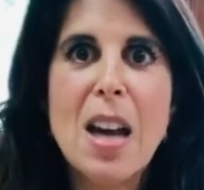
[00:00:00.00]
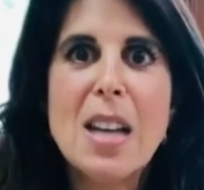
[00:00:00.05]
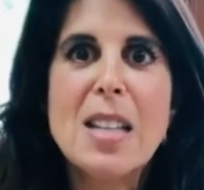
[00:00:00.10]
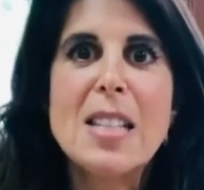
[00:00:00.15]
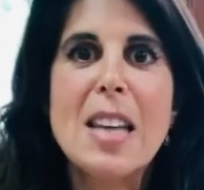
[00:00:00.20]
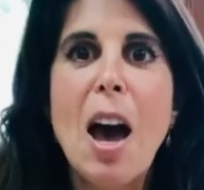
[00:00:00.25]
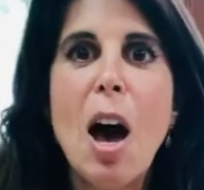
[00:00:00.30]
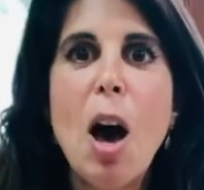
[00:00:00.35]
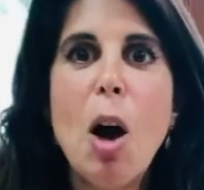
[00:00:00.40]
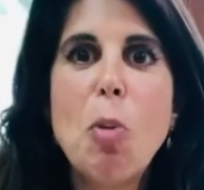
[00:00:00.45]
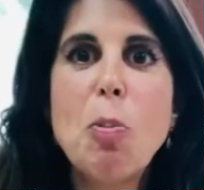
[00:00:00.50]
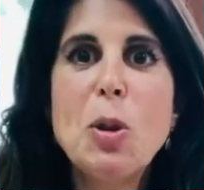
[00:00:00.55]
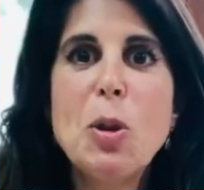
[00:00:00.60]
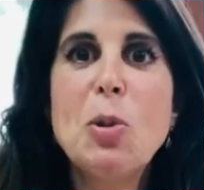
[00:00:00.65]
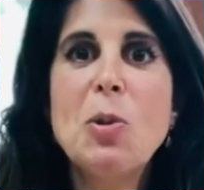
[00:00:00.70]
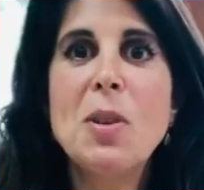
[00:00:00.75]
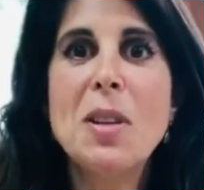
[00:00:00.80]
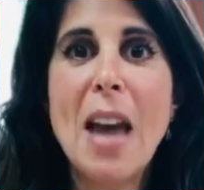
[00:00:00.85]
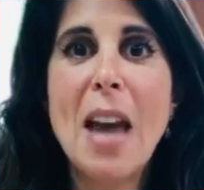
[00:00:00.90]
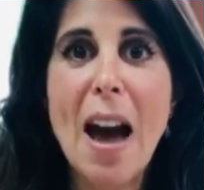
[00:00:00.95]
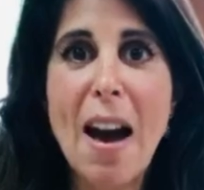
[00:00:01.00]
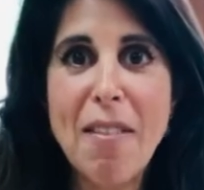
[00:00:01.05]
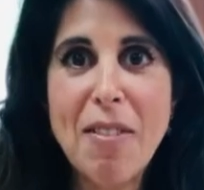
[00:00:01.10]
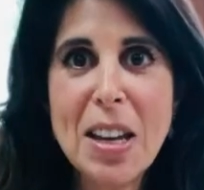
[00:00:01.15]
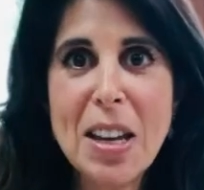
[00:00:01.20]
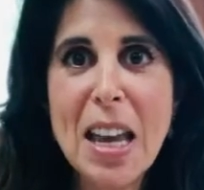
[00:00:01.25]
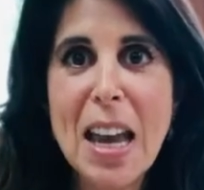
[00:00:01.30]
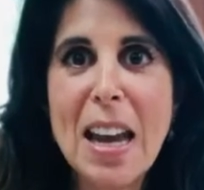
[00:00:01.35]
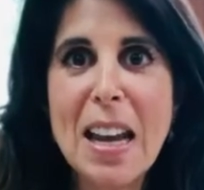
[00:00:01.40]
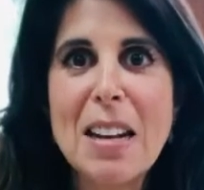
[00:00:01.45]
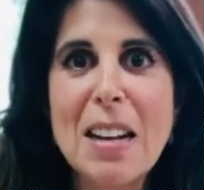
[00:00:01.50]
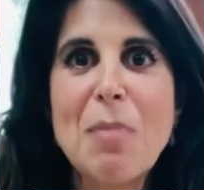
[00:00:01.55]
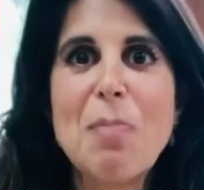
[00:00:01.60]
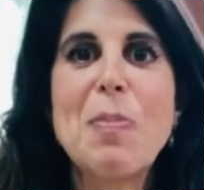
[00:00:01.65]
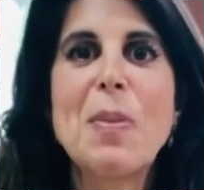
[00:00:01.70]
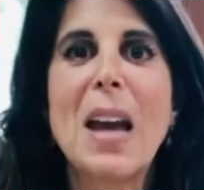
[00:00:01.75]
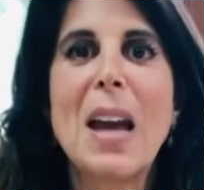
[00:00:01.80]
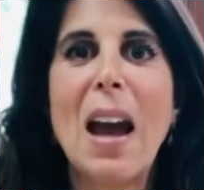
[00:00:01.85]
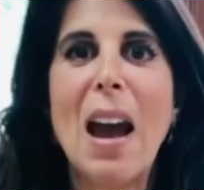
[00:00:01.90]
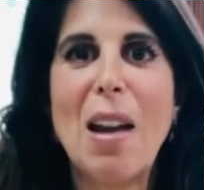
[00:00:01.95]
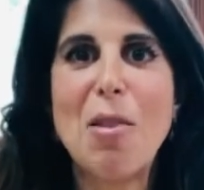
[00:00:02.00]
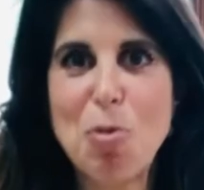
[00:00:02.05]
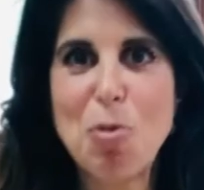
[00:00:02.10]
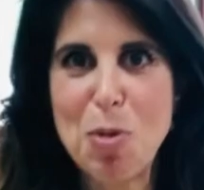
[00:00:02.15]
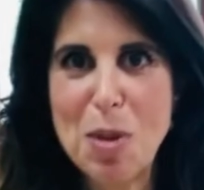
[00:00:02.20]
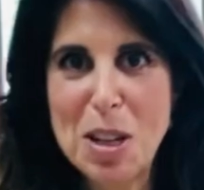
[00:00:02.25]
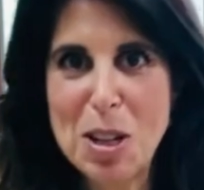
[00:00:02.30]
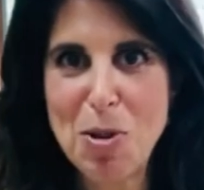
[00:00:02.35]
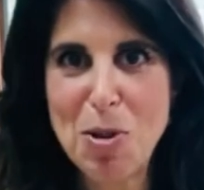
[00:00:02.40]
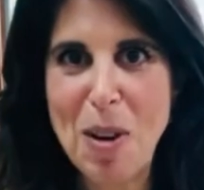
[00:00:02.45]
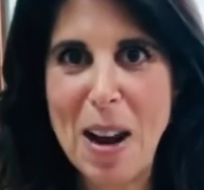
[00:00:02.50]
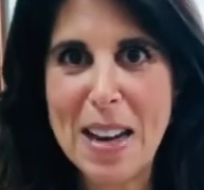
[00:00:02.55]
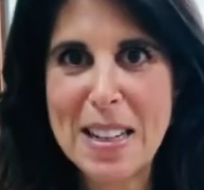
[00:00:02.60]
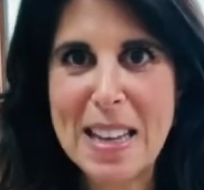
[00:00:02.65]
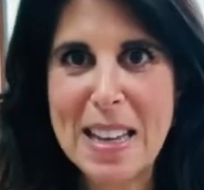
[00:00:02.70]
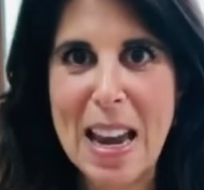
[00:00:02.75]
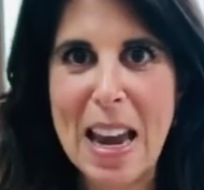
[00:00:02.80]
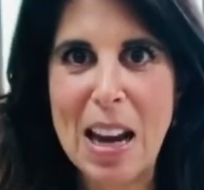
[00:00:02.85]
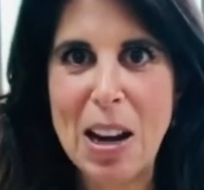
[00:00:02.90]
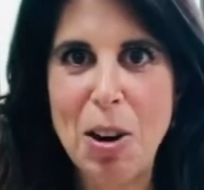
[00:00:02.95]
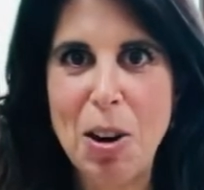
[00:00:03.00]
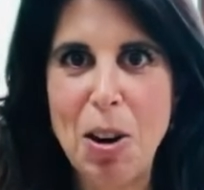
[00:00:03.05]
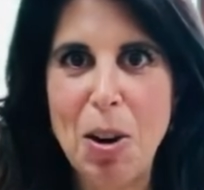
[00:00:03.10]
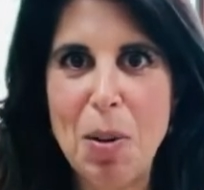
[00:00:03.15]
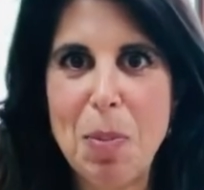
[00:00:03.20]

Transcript: to help you navigate and redirect anger.